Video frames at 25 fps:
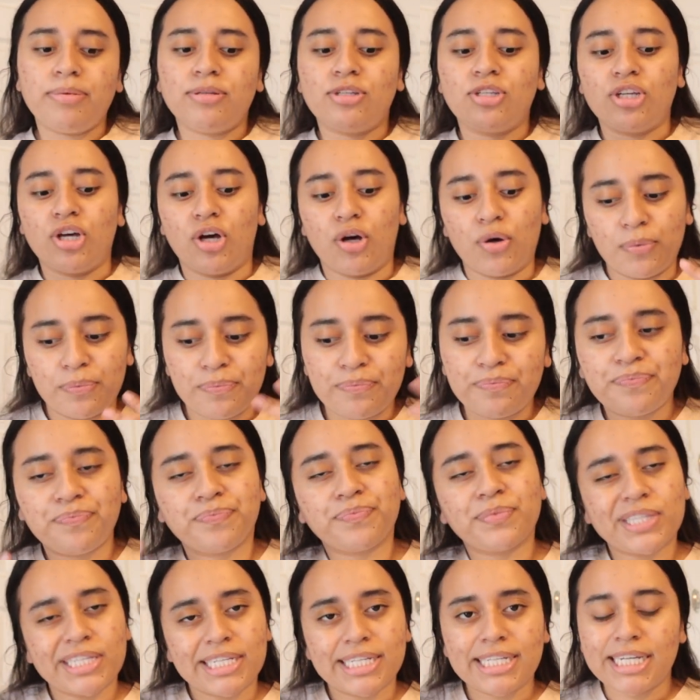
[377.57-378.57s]
So,
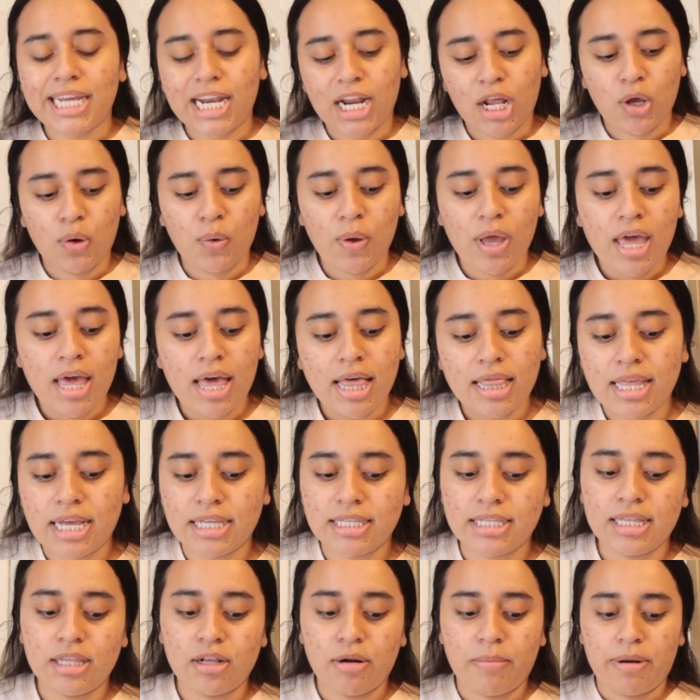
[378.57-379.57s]
you know,
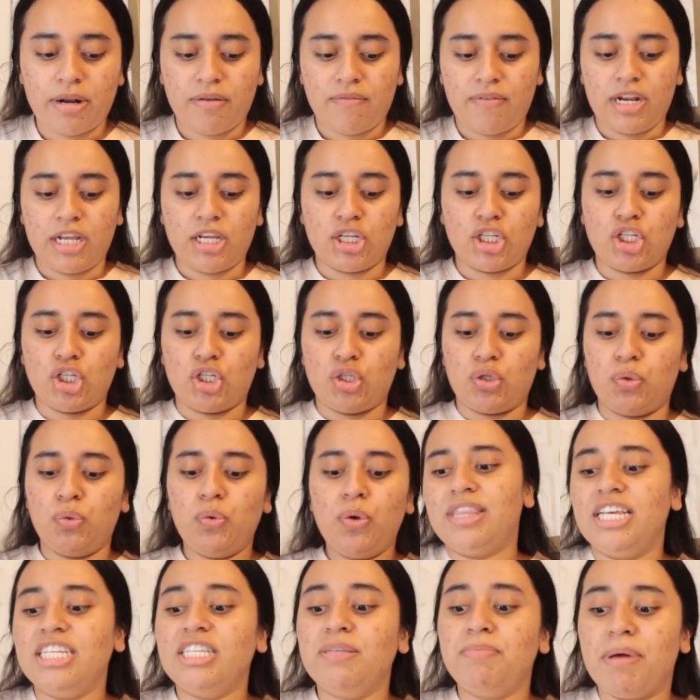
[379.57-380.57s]
that's a little bit of an issue.
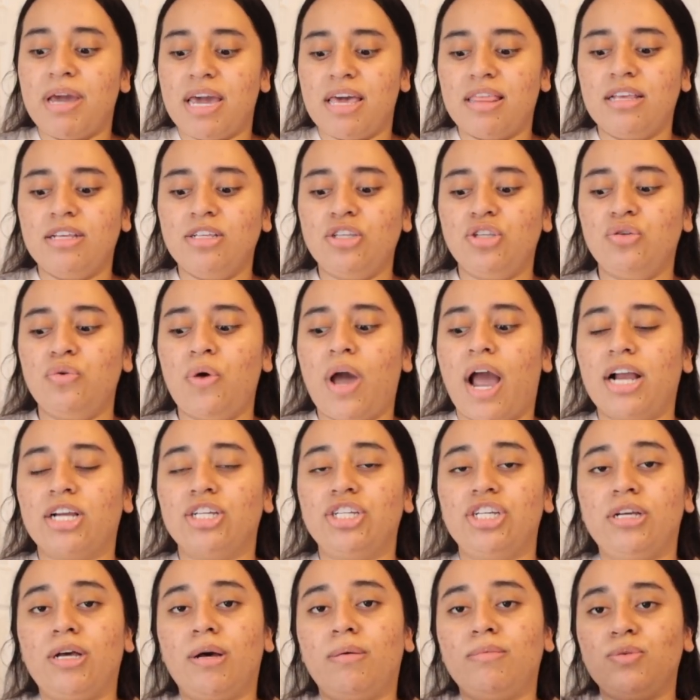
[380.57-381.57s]
This bathing suit
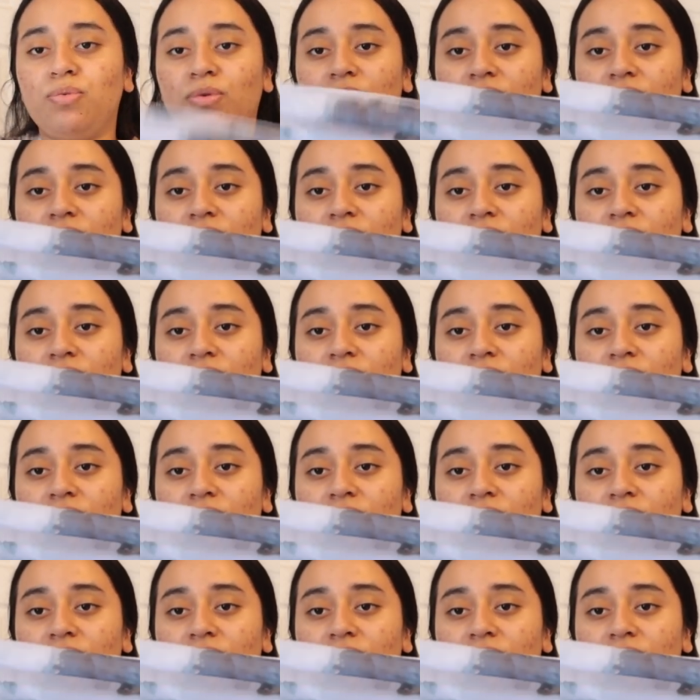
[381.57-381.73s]
actually comes